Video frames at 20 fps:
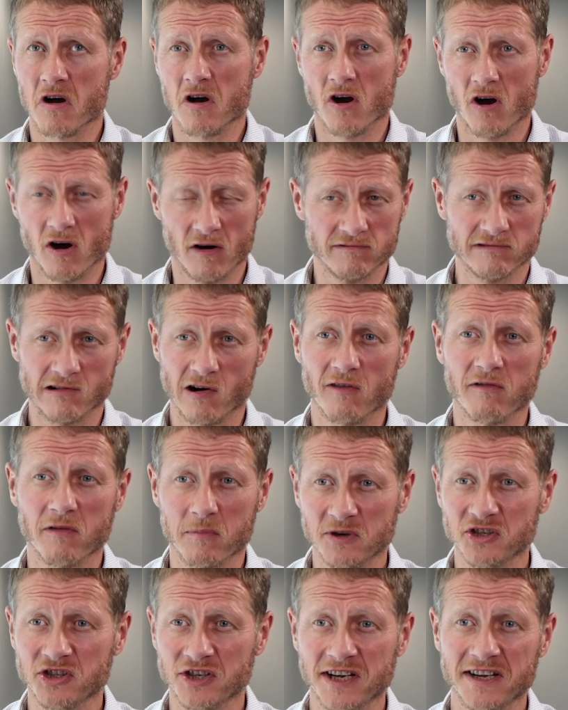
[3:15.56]
Overall, the
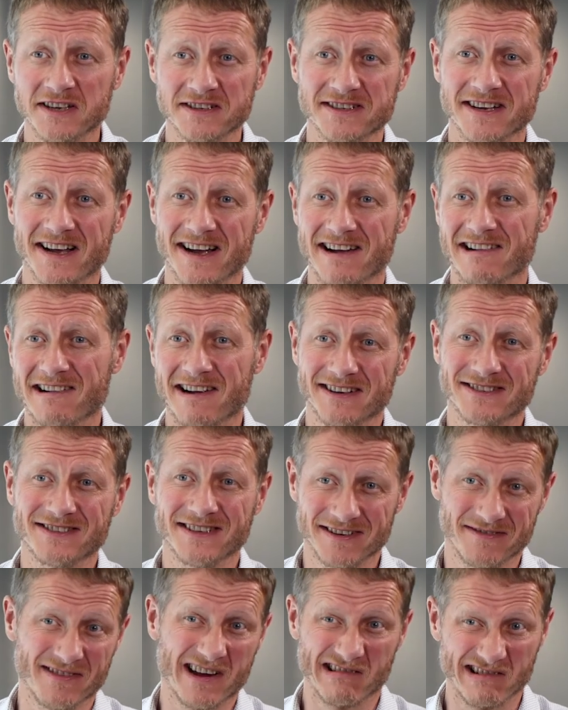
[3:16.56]
machines are
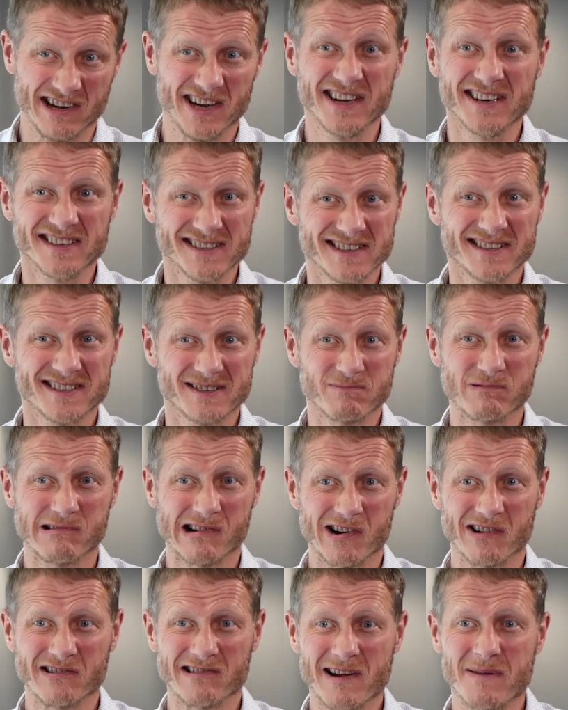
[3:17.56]
actually very easy to
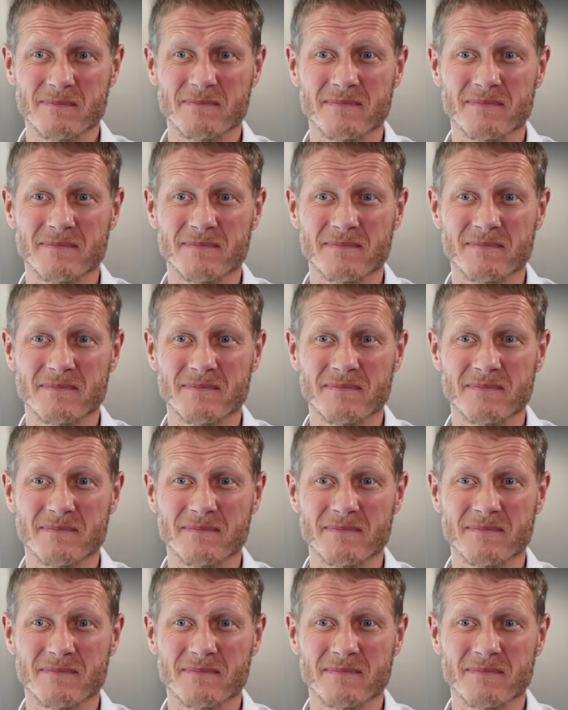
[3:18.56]
program.